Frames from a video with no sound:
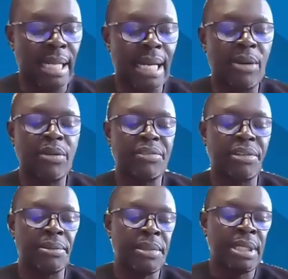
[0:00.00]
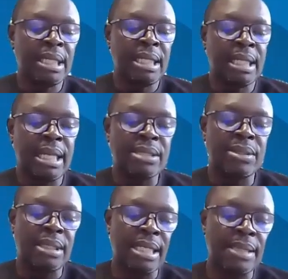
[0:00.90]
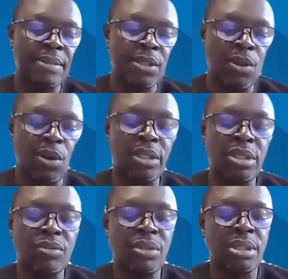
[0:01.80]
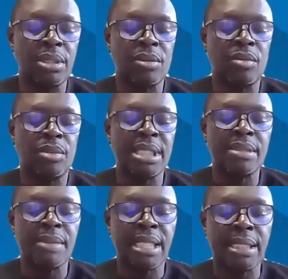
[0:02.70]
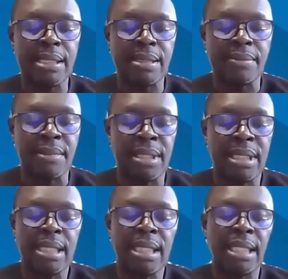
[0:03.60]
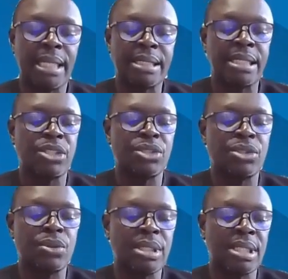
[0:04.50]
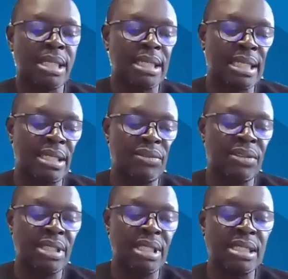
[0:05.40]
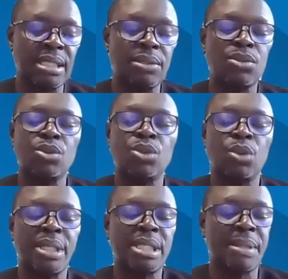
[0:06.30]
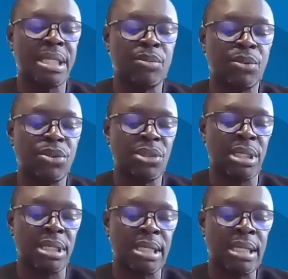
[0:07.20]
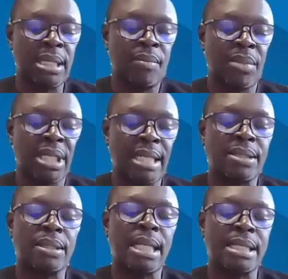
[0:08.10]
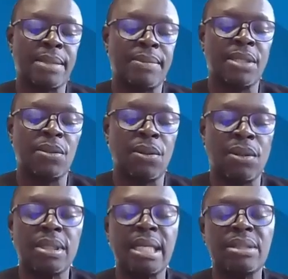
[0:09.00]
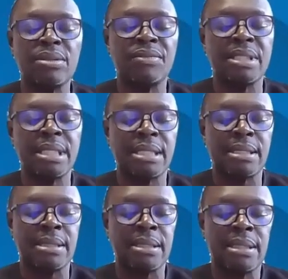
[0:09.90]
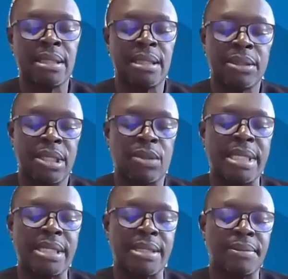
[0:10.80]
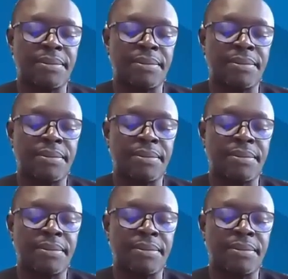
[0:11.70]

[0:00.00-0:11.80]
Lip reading: However, it has not accepted all individual complaints mechanism. It has issued a standing invitation to UN special procedures, but has not accepted all country visits requests.